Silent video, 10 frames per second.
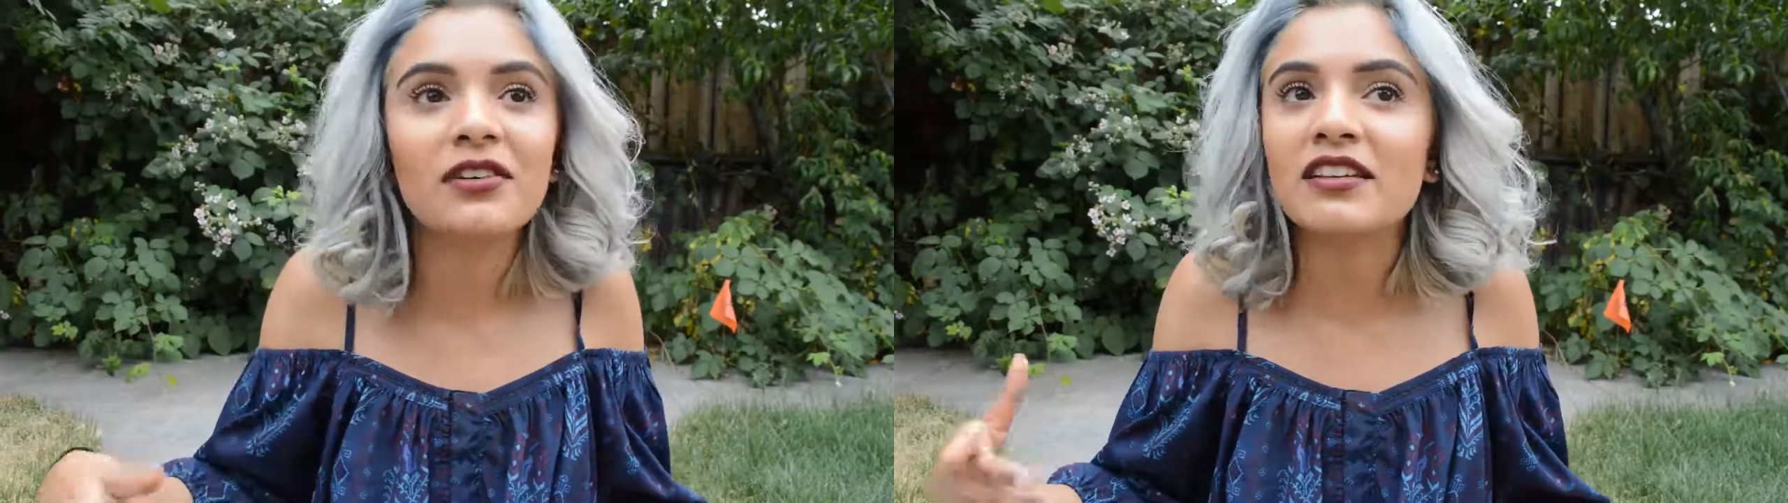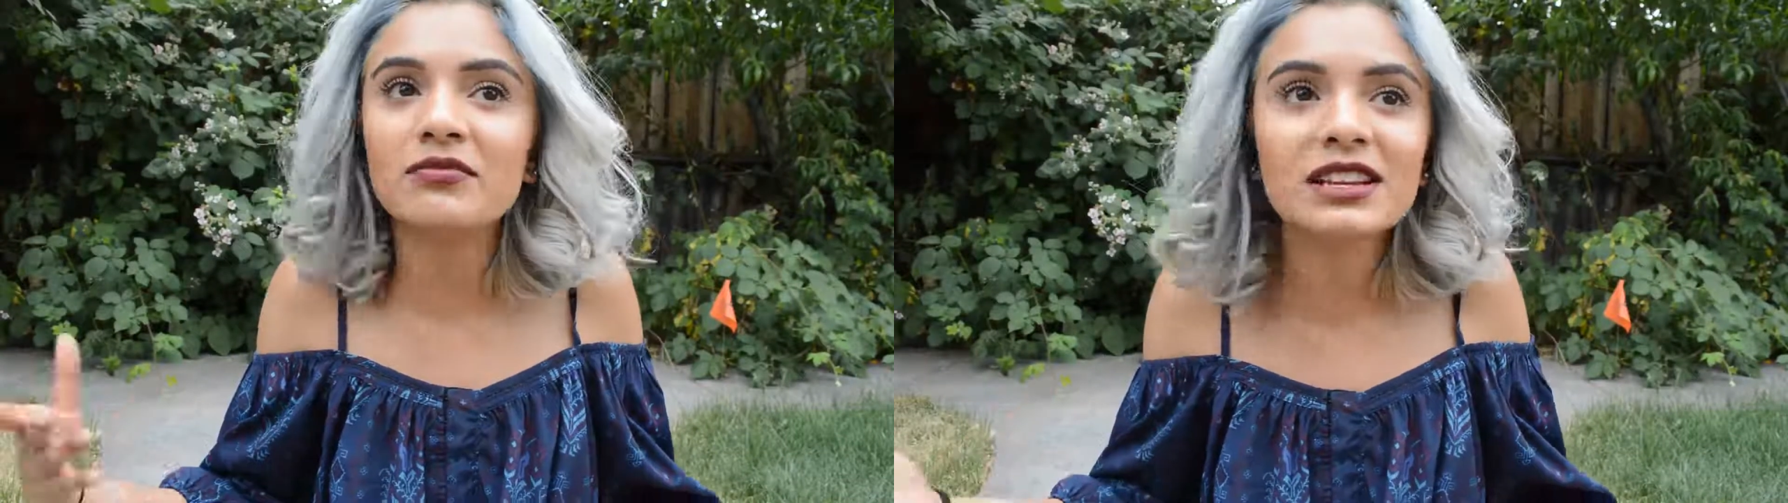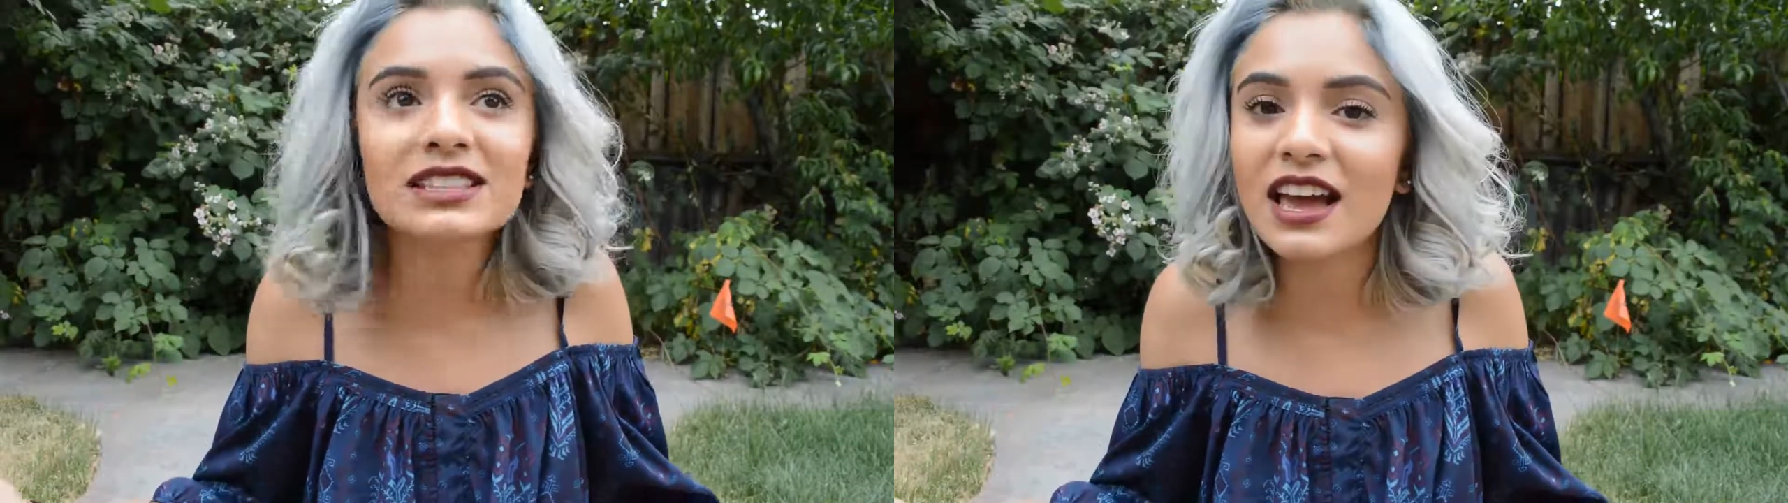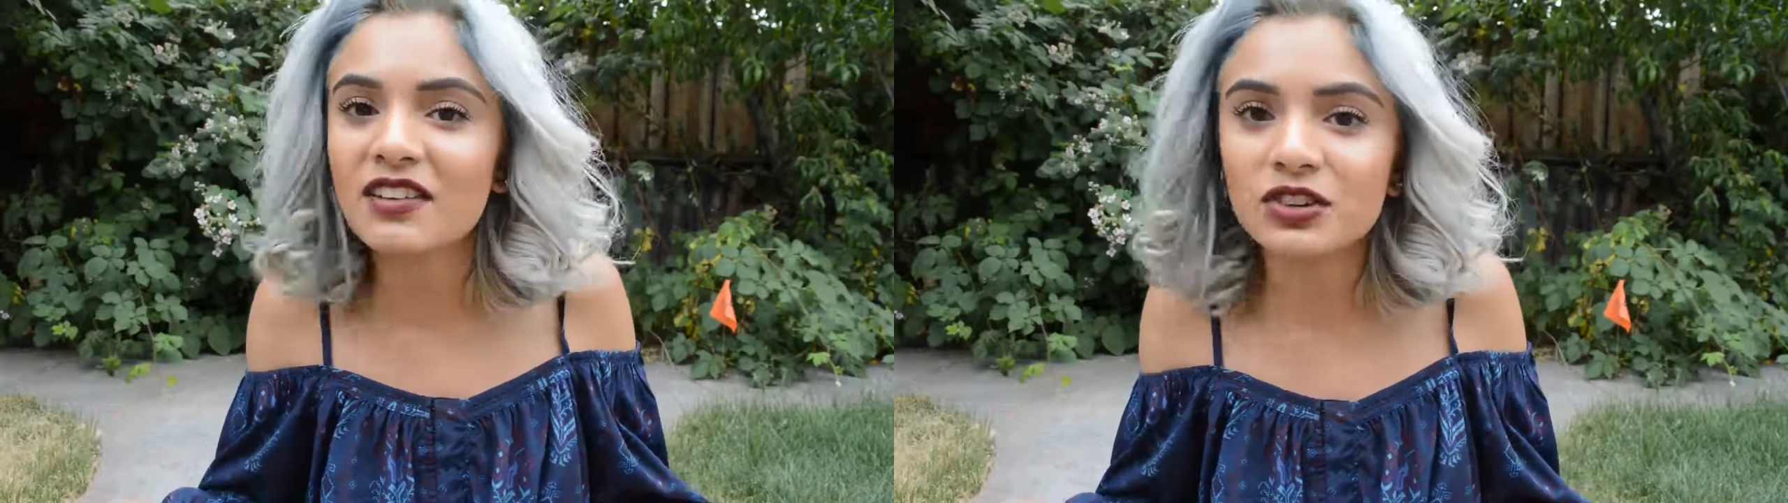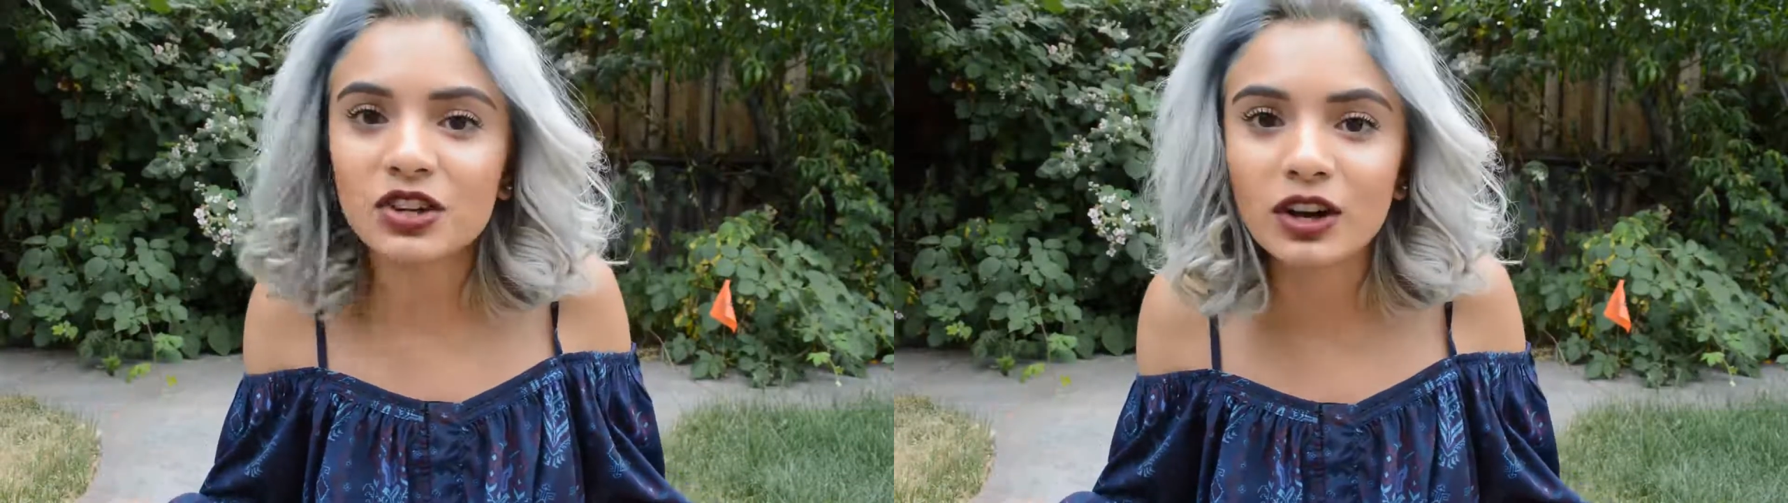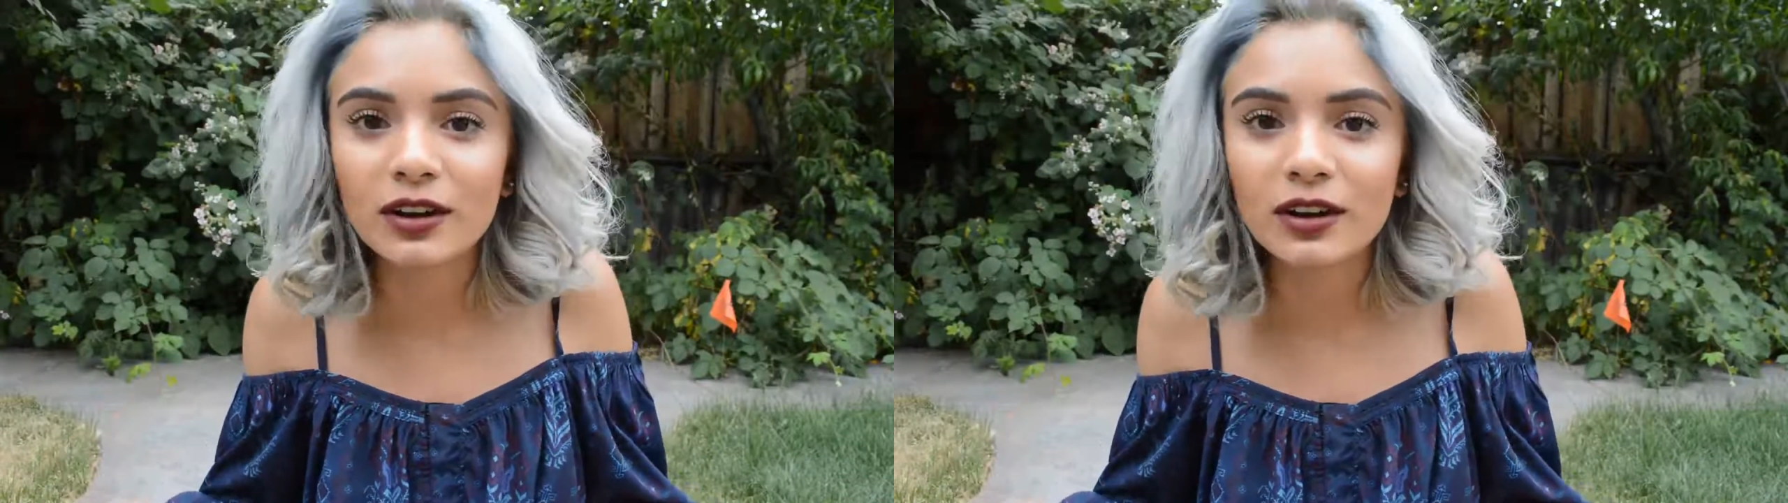5 minutes after.